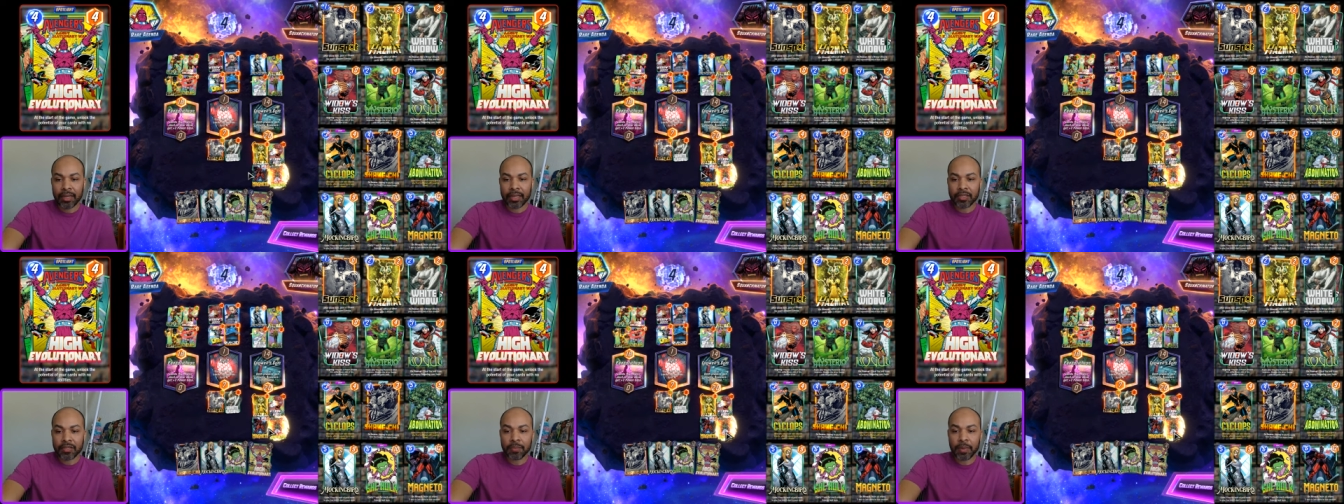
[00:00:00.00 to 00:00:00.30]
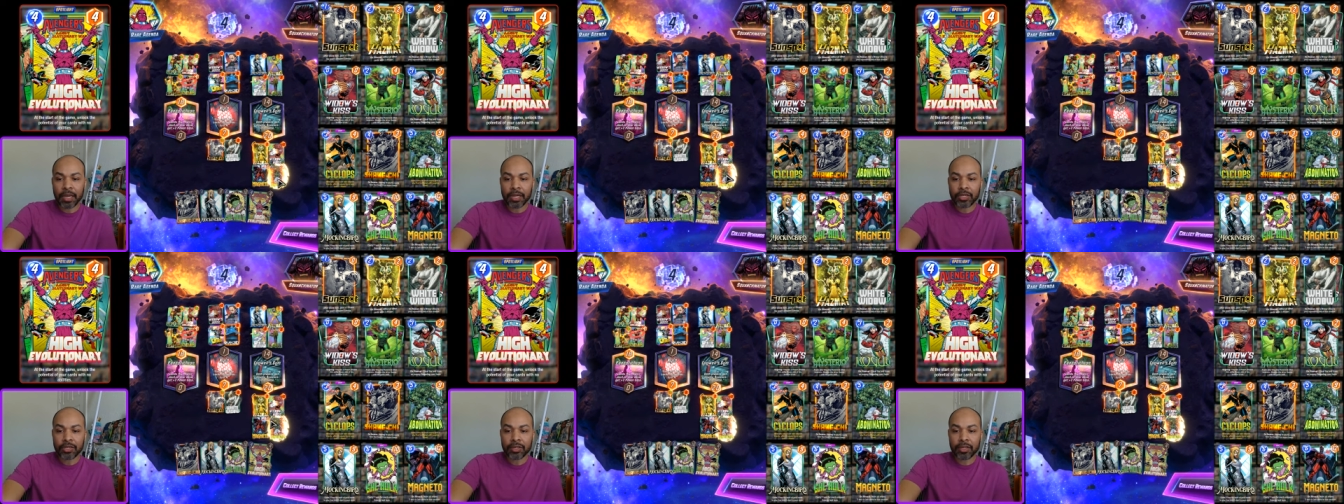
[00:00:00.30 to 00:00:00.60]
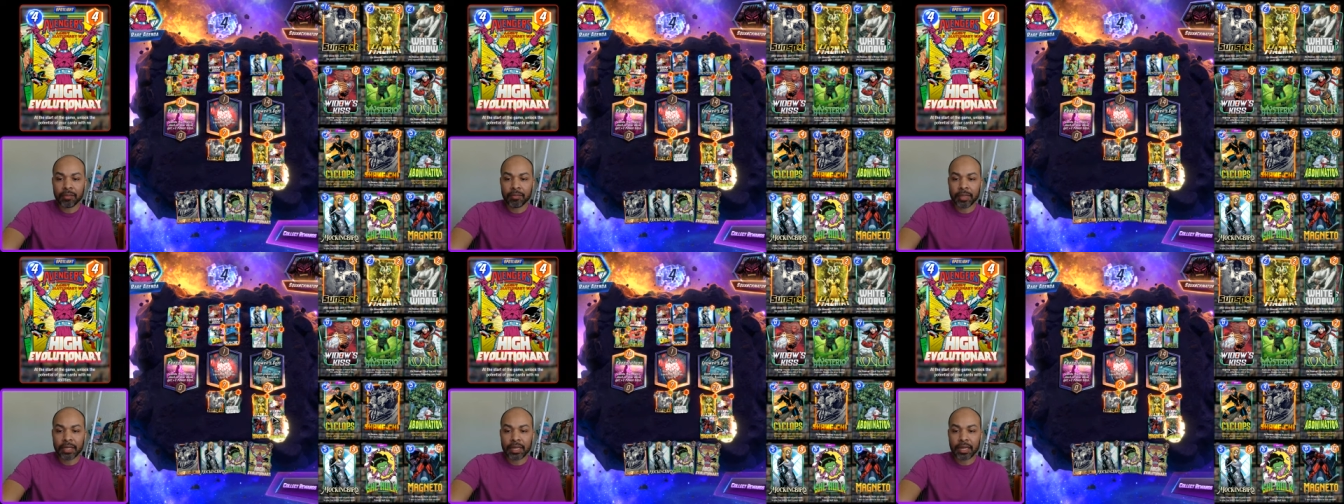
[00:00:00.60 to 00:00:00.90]

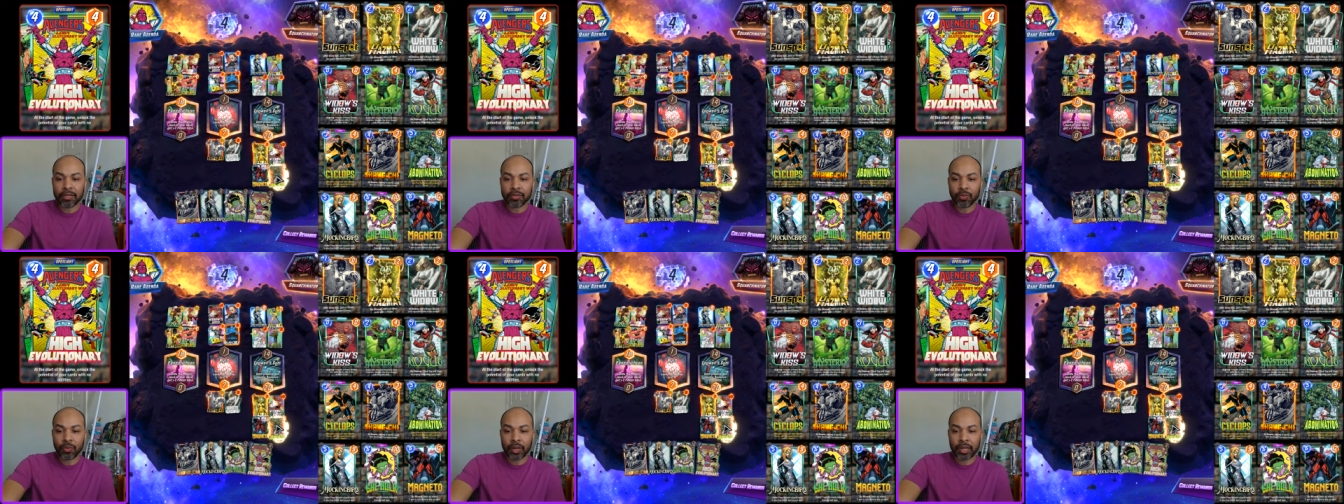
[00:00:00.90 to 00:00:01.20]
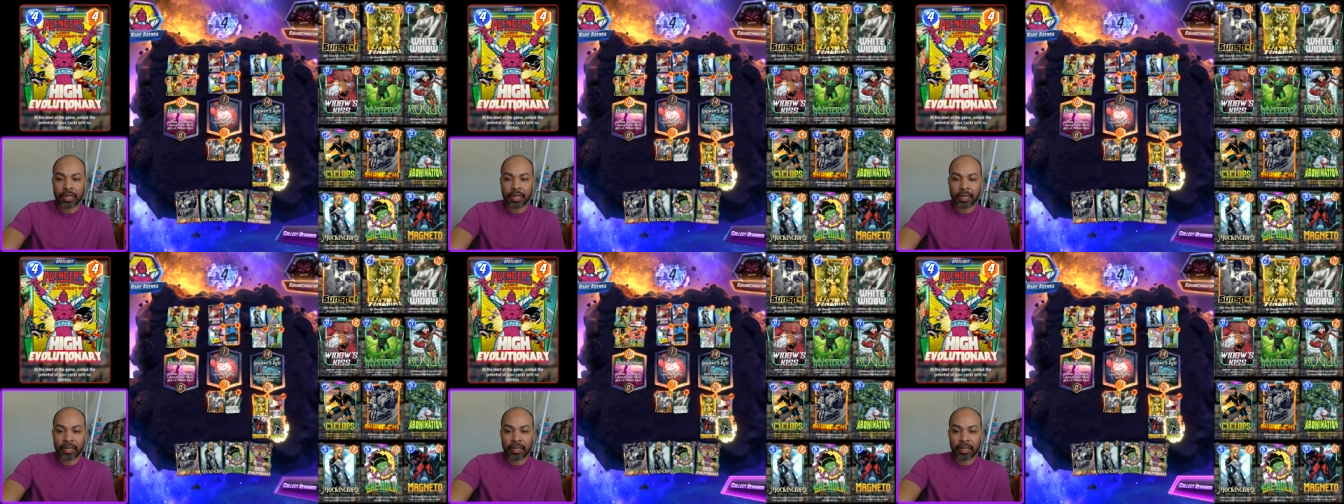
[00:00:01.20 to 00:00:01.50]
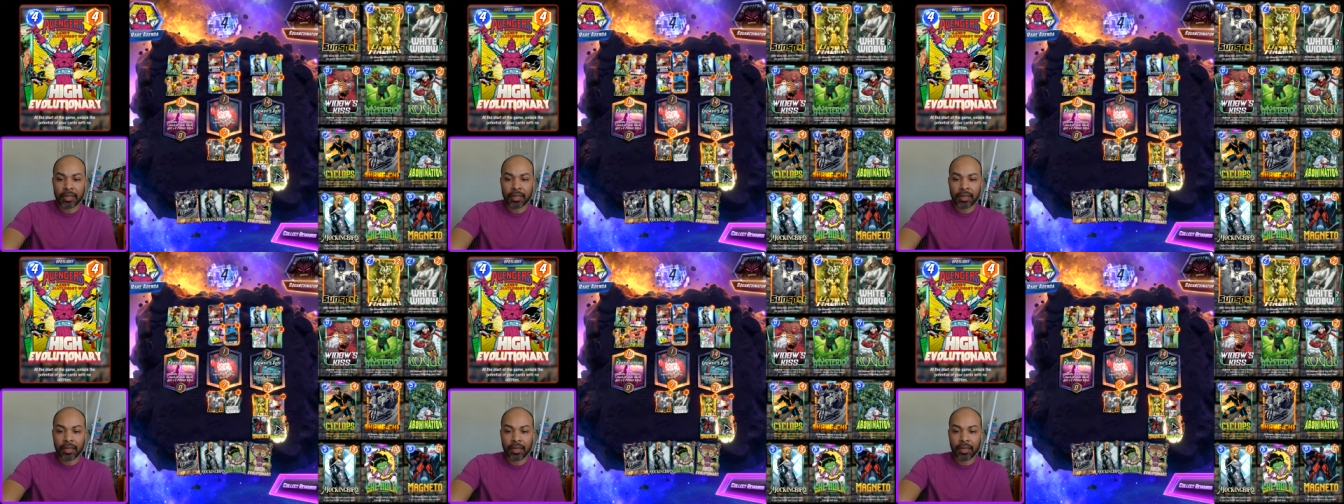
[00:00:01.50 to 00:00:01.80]
especially because we're
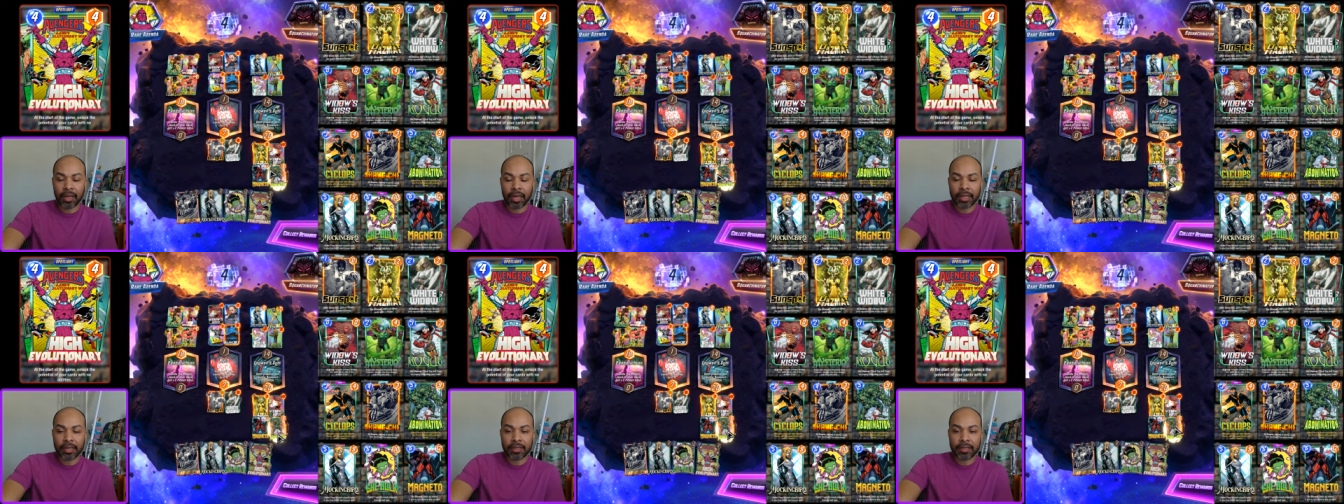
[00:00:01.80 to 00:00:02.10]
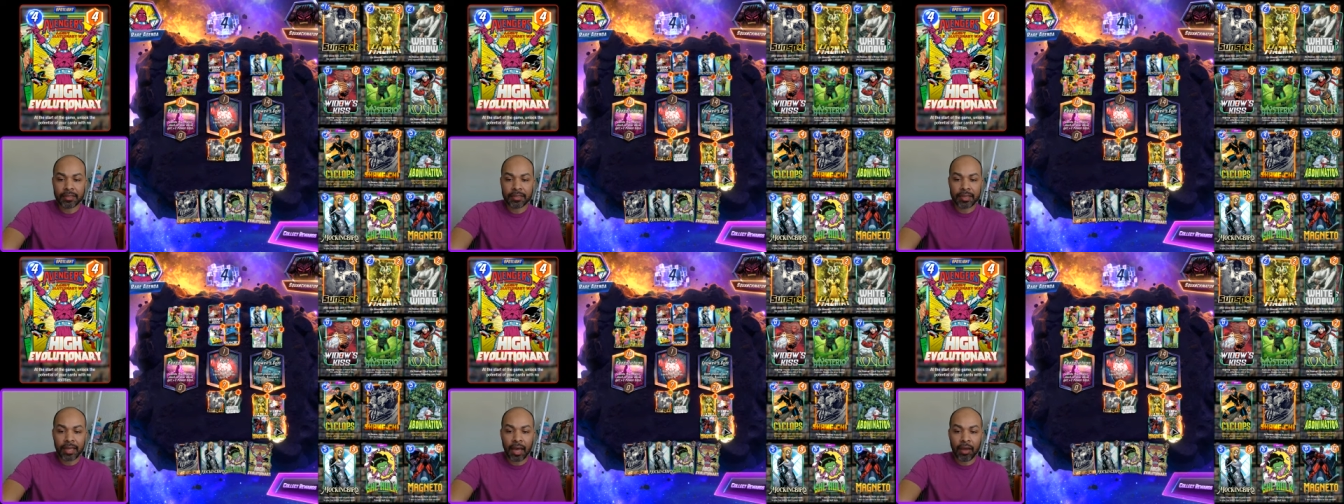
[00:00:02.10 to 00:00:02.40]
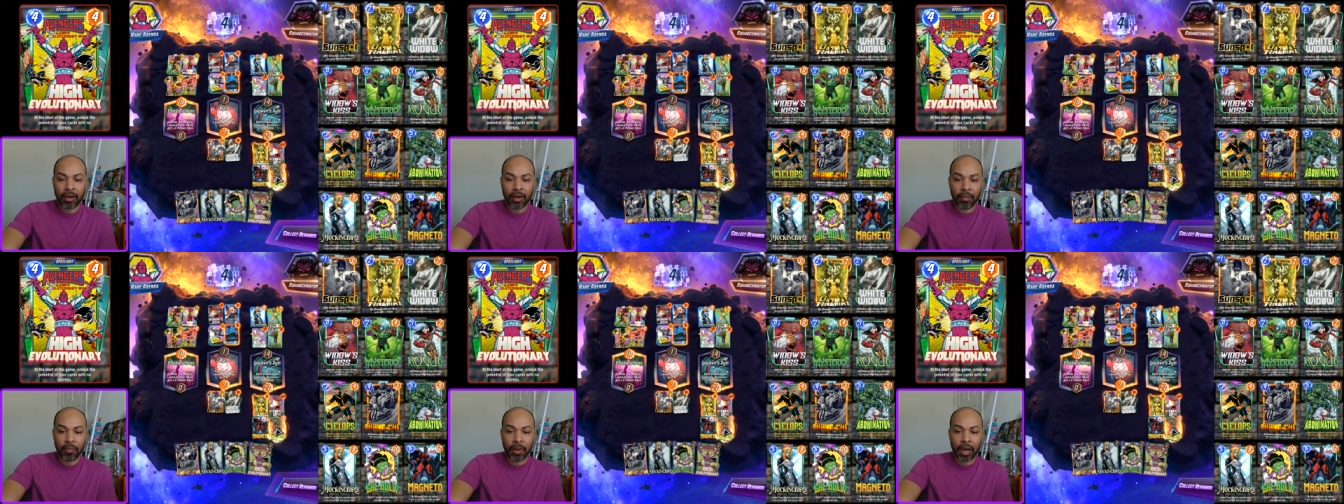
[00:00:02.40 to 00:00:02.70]
getting a
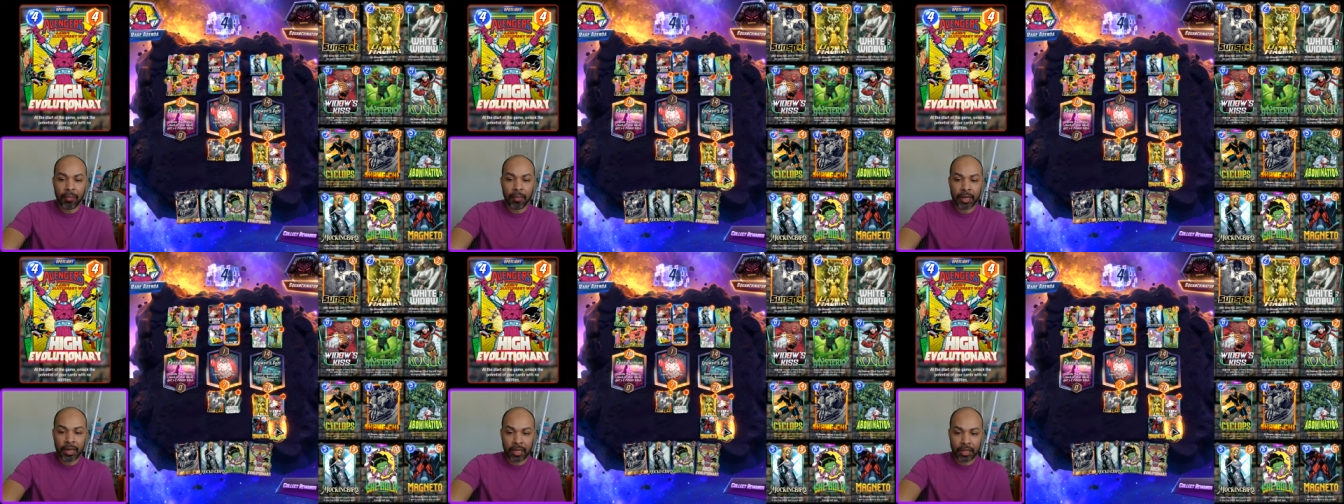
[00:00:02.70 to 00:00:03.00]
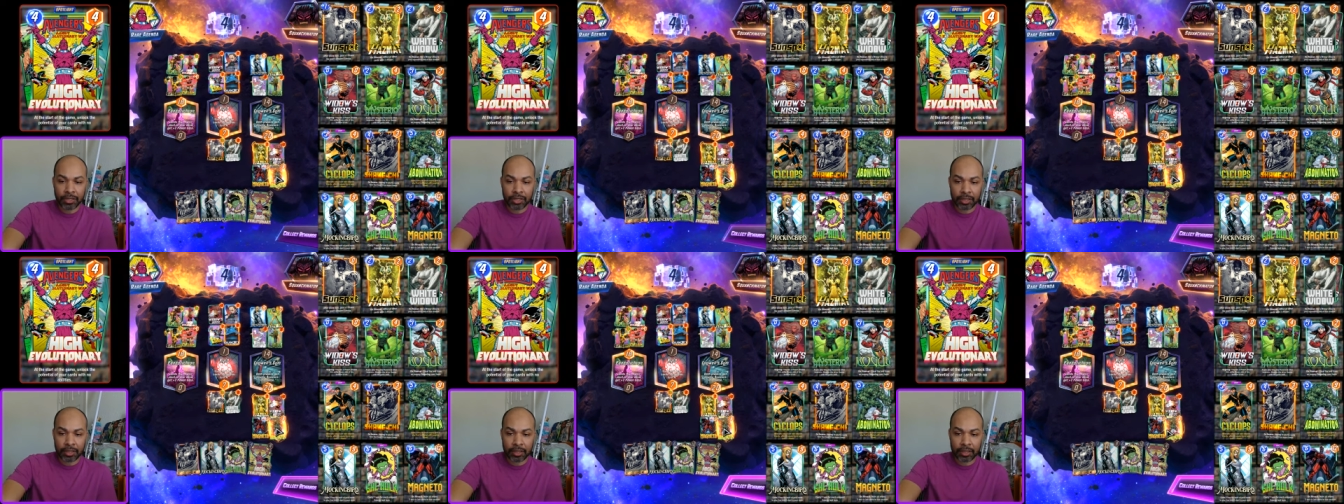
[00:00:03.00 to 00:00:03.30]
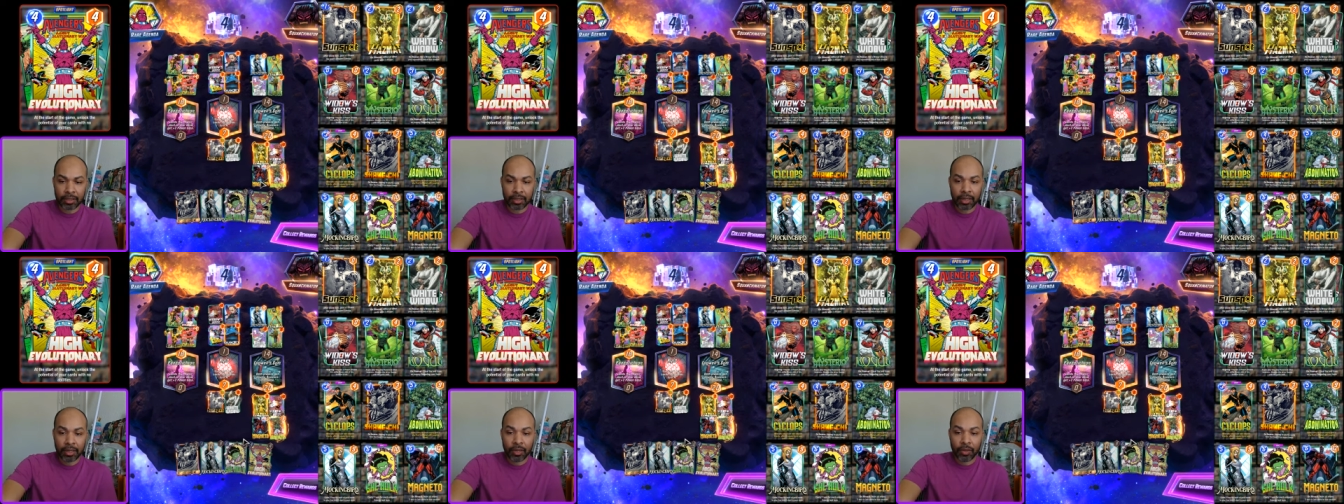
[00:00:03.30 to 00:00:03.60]
discounted
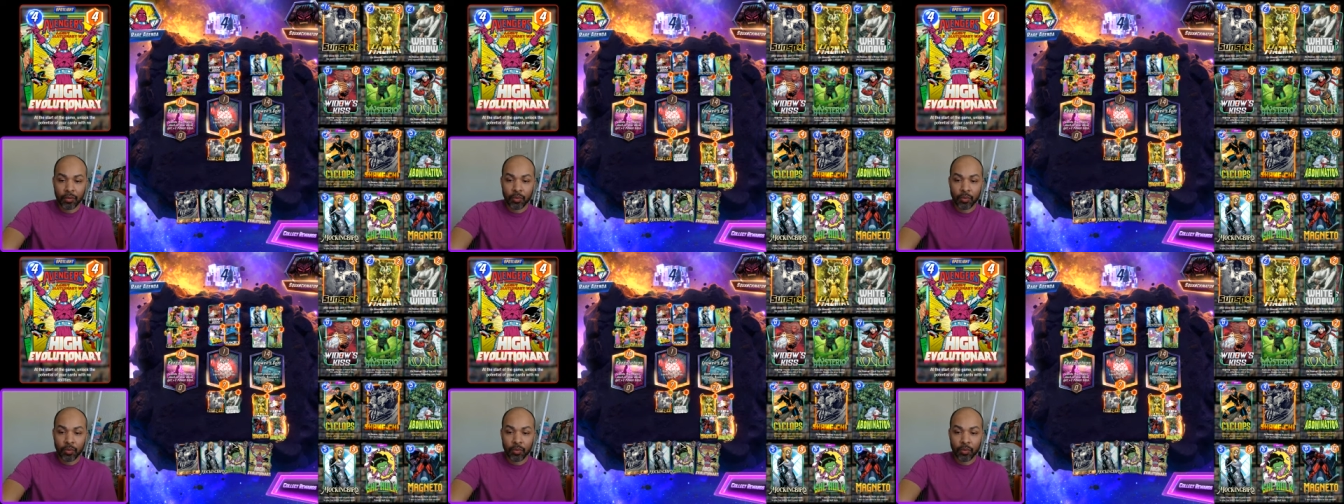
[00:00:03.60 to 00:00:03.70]
abomination.